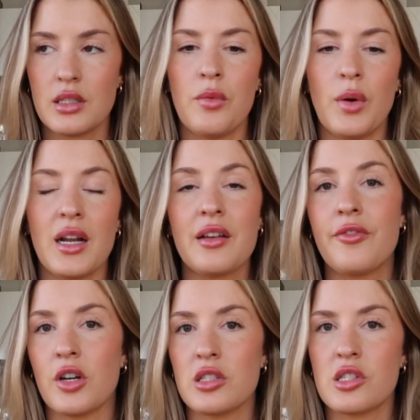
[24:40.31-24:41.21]
When I
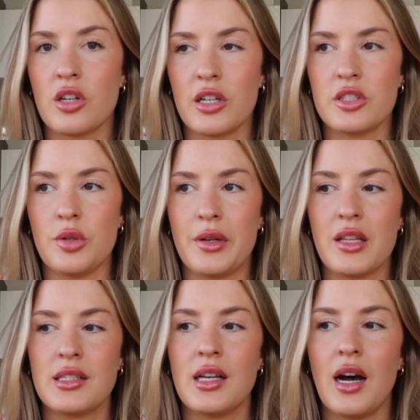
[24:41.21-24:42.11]
first started doing
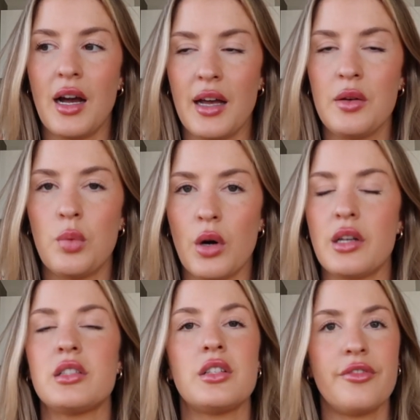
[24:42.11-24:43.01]
this, I
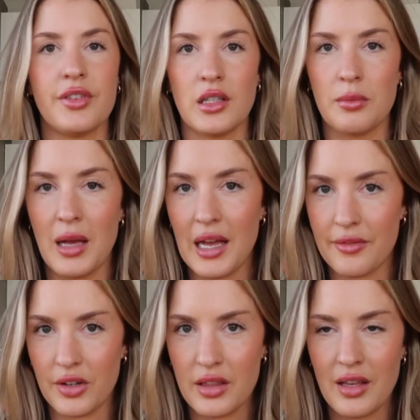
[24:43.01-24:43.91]
wanted to film
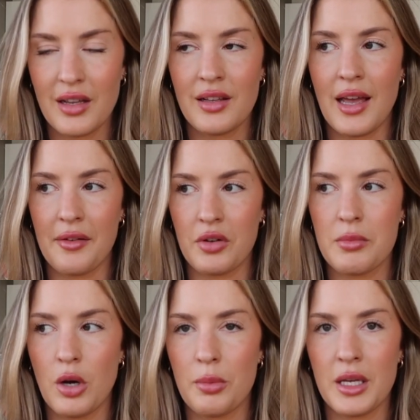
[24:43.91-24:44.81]
everything. Every
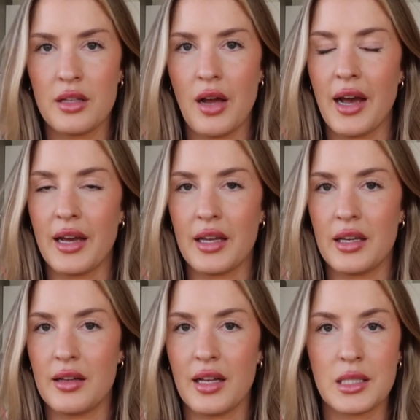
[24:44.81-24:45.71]
moment
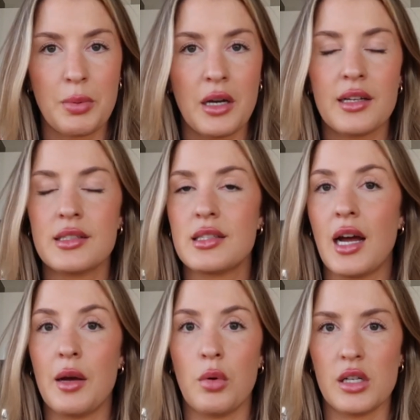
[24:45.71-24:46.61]
I experienced,
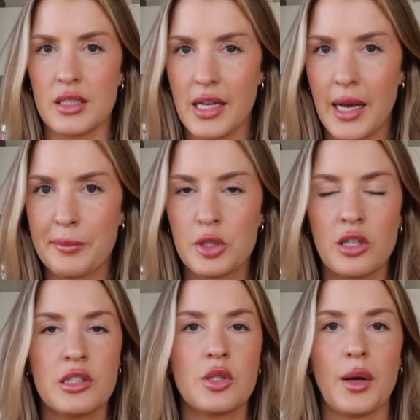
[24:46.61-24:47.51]
I wanted
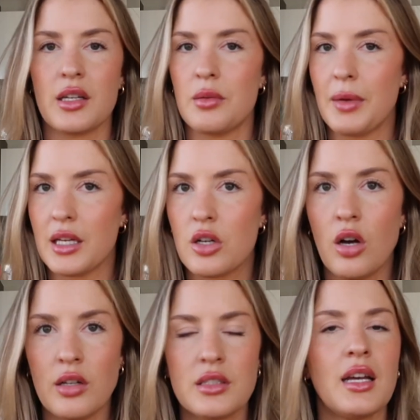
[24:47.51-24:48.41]
captured so I could make
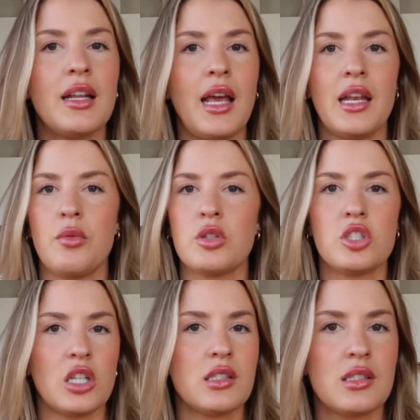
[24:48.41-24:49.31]
content, and it was
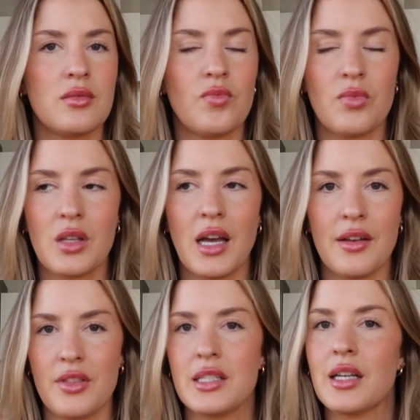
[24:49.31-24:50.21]
just kind
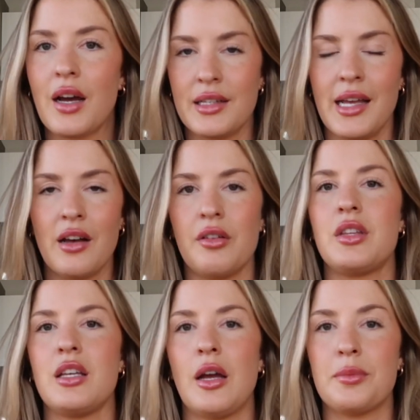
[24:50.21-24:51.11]
of this
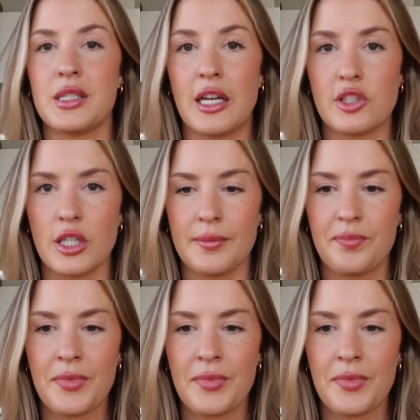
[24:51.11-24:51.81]
unhealthy obsession.